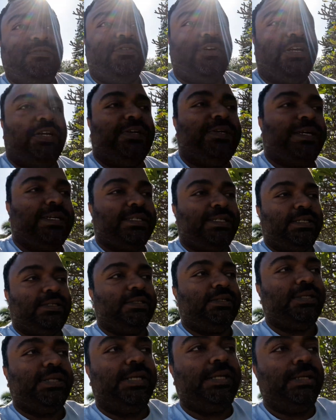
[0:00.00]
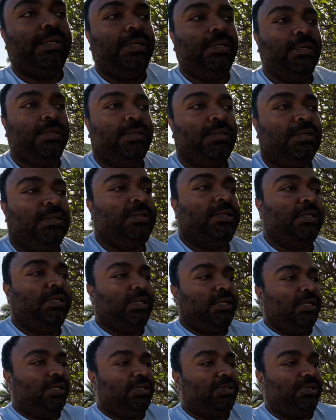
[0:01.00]
Very nice and green.
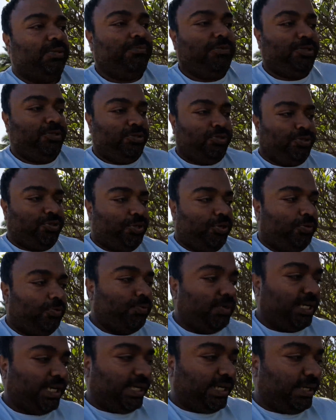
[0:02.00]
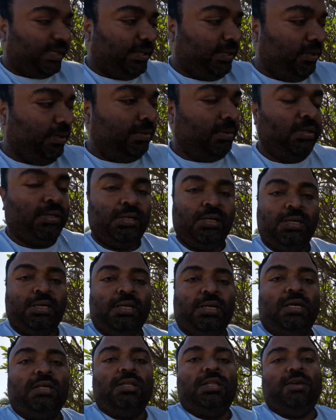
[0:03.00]
So I'm not too sure why
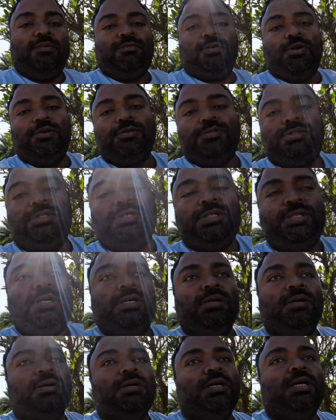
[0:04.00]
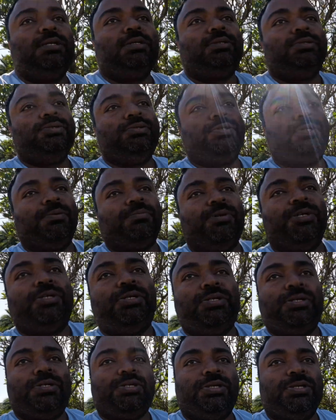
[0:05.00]
they've closed it. I'll do some
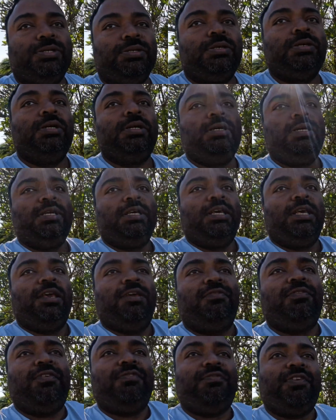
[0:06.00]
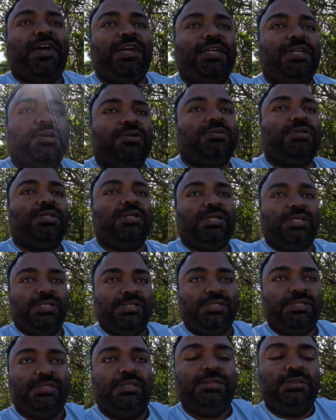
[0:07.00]
research, and if I find out the
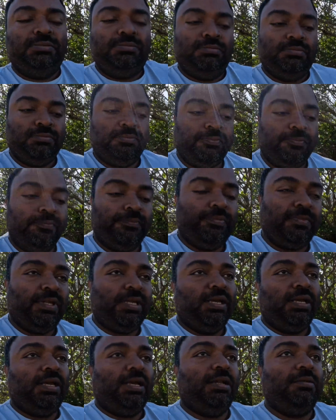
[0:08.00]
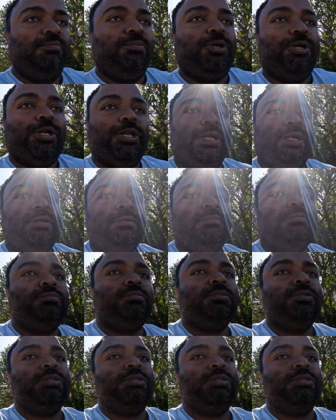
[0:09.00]
reason, put it in.